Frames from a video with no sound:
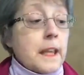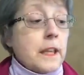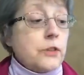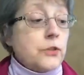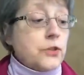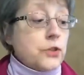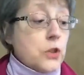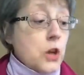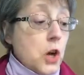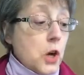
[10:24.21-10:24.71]

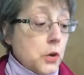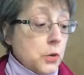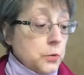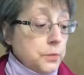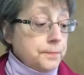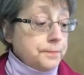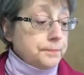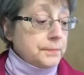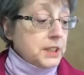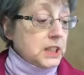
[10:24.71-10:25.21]
So
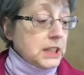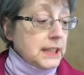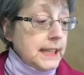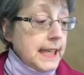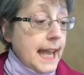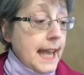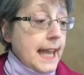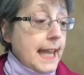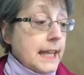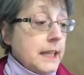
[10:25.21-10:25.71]

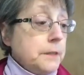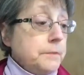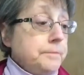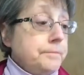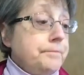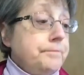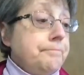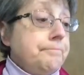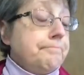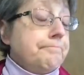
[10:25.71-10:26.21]
today,
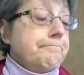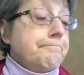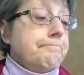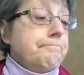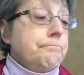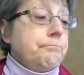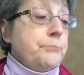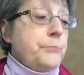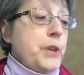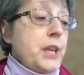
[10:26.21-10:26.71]

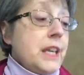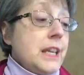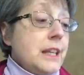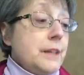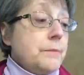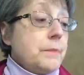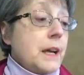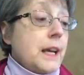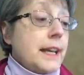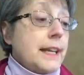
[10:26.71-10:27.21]

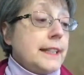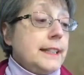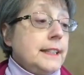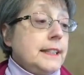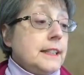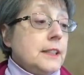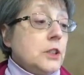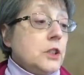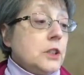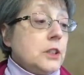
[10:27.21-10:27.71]
being my
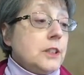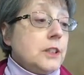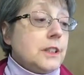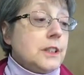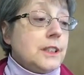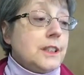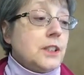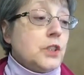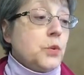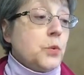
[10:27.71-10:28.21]

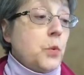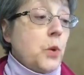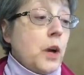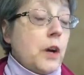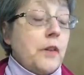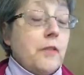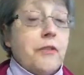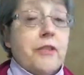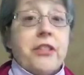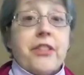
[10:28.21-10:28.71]

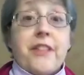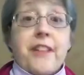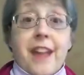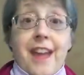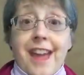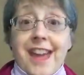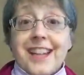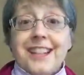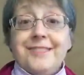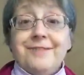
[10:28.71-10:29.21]
12th
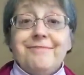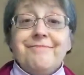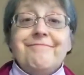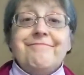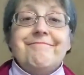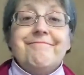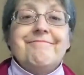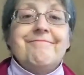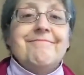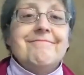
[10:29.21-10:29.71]
day
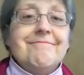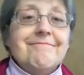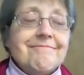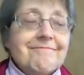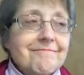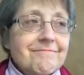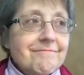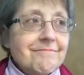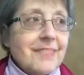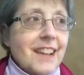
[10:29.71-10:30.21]

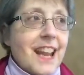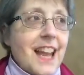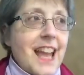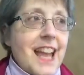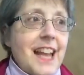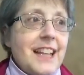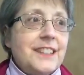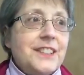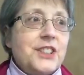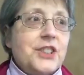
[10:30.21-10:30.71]

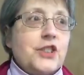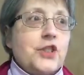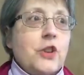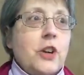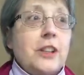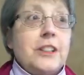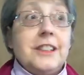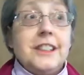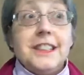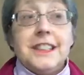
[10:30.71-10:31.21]
and
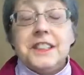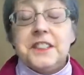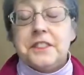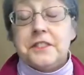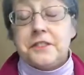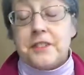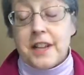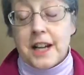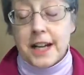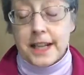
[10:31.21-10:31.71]
struggling to
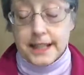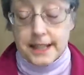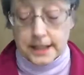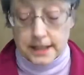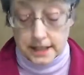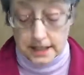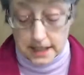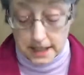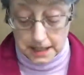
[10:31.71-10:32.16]
find